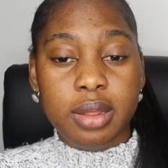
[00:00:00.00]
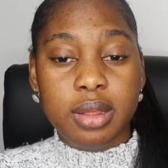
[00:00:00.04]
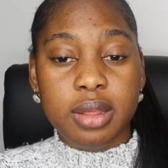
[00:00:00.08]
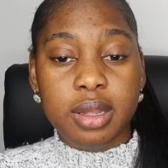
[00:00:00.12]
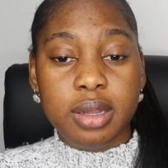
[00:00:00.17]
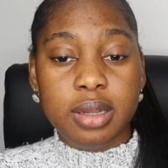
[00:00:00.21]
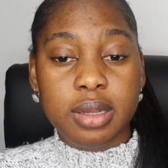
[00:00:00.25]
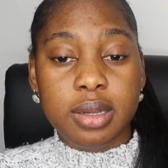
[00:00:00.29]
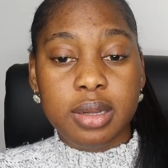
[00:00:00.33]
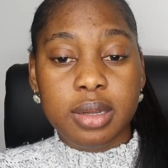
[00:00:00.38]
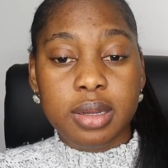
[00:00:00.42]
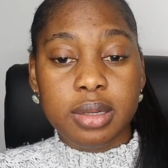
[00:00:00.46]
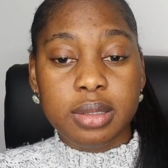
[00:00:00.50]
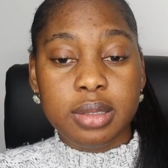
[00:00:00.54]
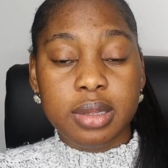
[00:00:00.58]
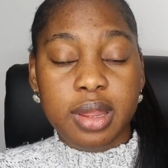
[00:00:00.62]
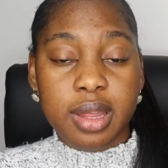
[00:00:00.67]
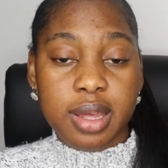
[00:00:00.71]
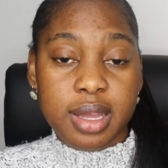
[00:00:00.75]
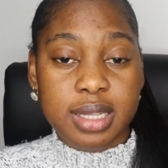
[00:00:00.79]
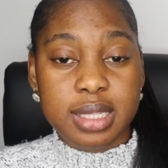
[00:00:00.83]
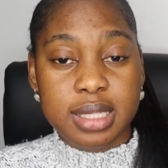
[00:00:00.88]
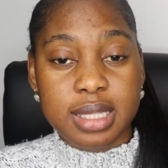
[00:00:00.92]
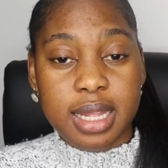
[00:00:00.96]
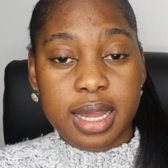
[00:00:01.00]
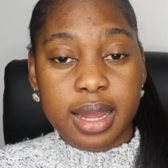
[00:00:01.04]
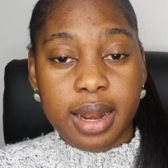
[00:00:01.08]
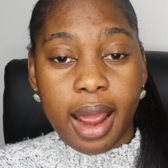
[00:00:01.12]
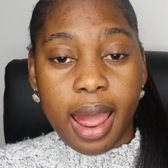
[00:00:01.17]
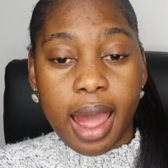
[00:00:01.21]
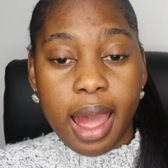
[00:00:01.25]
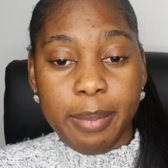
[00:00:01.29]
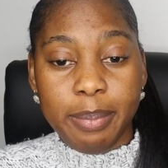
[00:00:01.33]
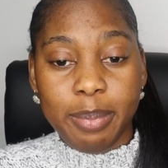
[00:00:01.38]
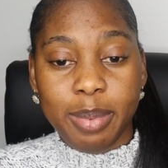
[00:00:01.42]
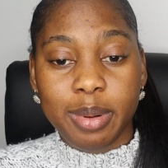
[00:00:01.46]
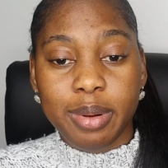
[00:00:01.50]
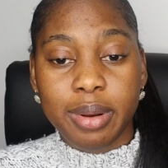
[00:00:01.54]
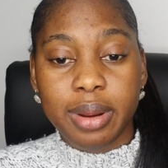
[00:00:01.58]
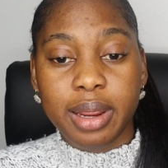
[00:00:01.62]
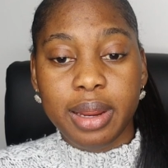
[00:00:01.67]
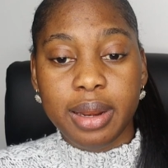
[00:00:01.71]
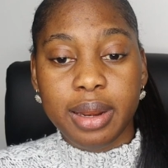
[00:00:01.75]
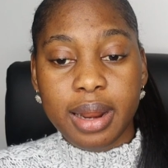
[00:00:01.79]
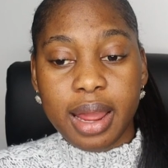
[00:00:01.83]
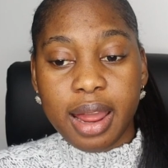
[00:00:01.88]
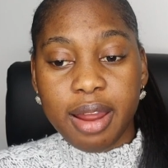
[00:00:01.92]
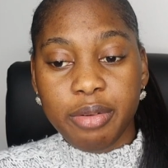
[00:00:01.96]
the things that happen
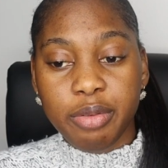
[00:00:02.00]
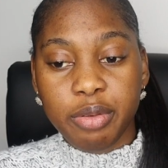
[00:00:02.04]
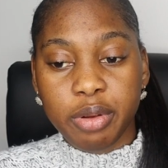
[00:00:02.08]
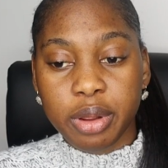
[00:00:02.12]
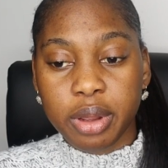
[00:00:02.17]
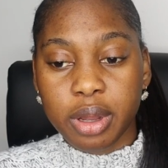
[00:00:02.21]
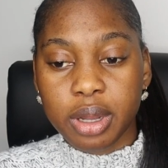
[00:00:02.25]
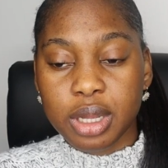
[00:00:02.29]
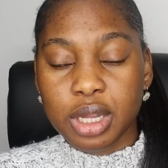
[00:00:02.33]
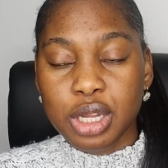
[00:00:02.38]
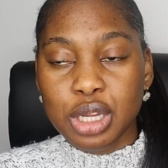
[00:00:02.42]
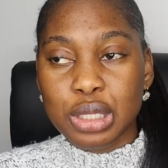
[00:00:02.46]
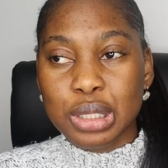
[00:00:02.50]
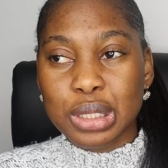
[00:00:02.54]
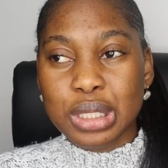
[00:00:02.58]
in Africa